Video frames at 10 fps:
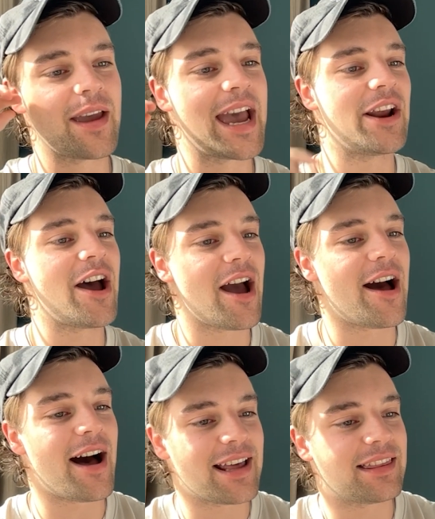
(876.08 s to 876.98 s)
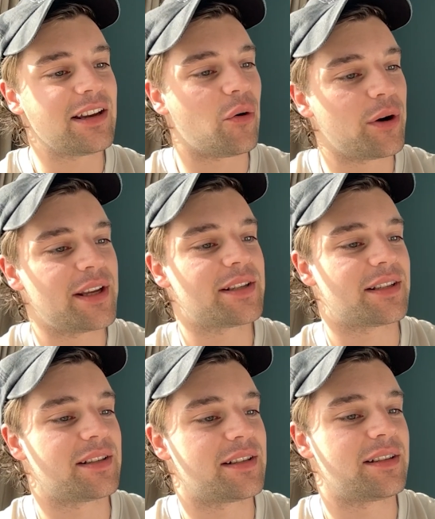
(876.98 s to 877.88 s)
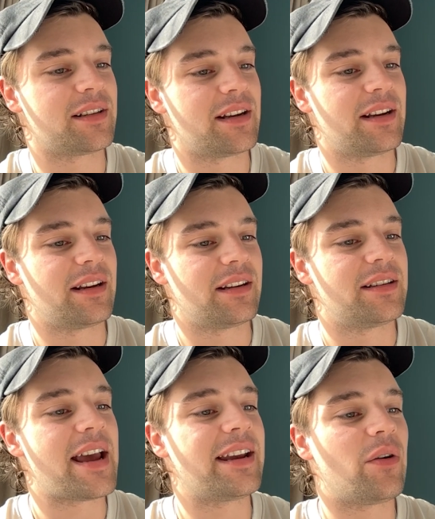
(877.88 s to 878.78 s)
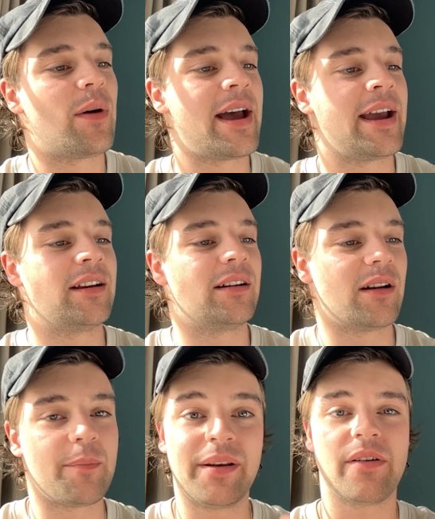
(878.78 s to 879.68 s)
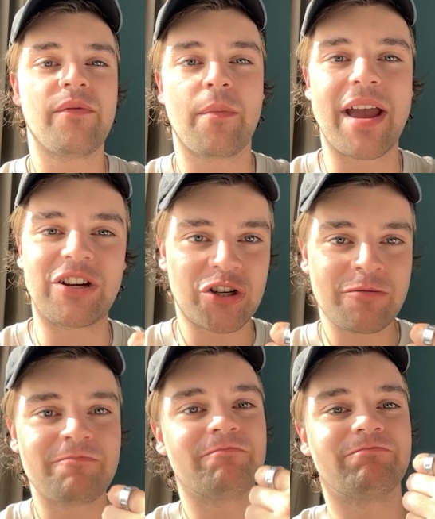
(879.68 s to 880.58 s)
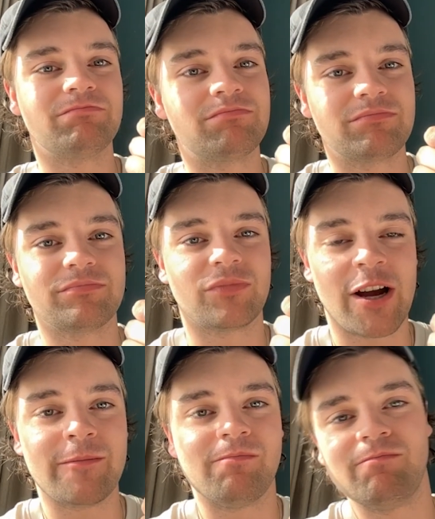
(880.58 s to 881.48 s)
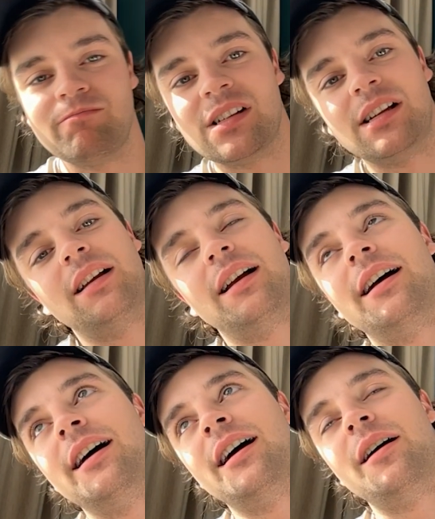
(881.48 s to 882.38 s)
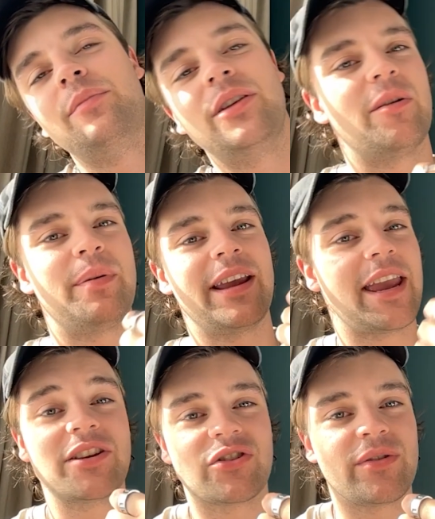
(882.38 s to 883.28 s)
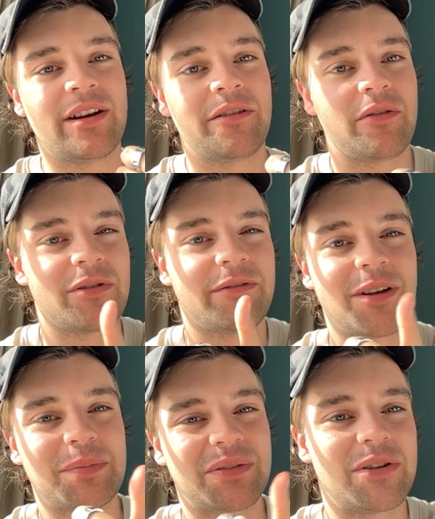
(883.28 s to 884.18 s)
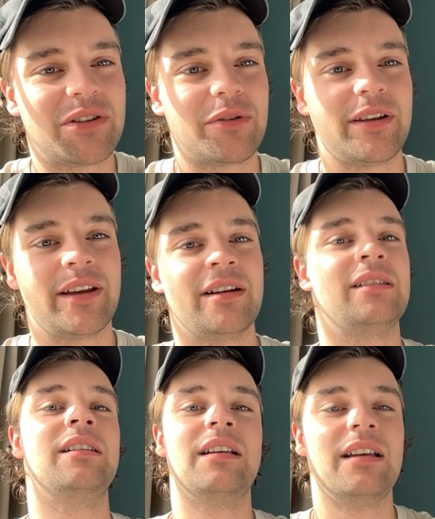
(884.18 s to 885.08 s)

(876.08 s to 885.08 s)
And I think audiences take away a bit of information, right? A bit of history on the flops of musical theatre.